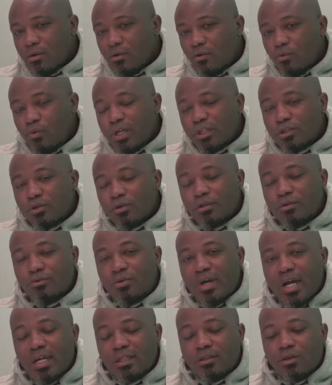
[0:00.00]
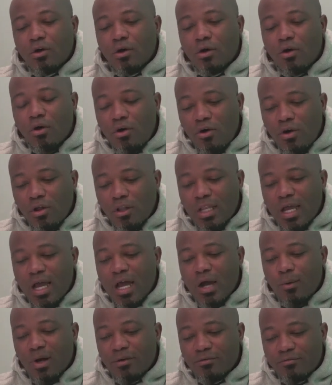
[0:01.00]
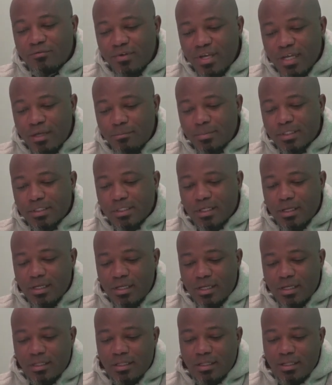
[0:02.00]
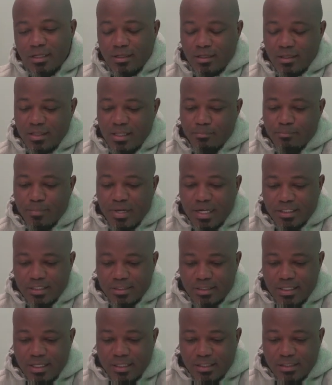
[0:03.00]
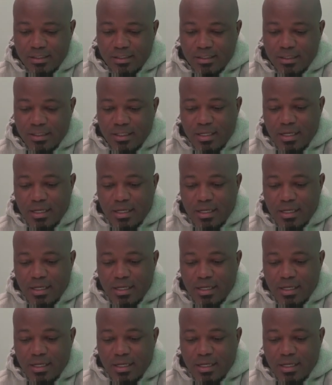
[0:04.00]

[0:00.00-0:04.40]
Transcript: we should write all our verbs in the past tense.